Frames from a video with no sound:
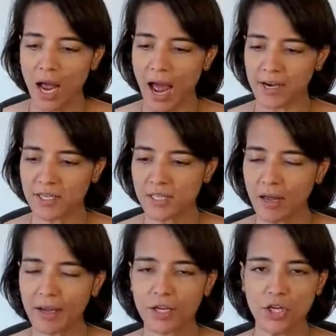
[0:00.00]
and it's
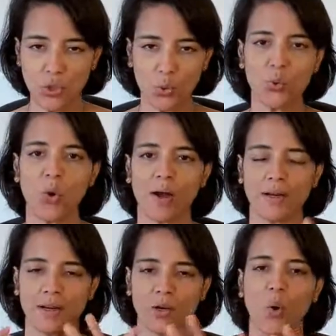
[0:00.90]
like you are
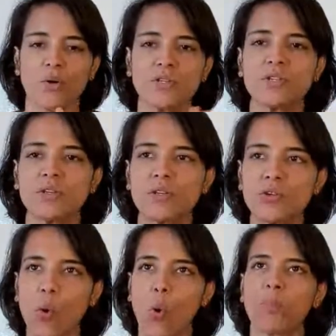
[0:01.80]
in a
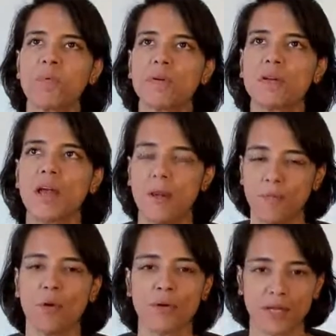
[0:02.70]
constant open
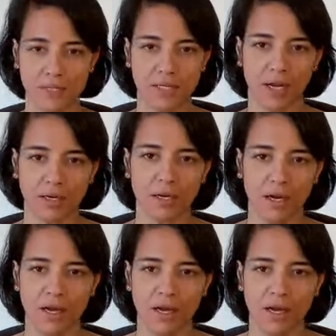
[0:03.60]
hypnotic state.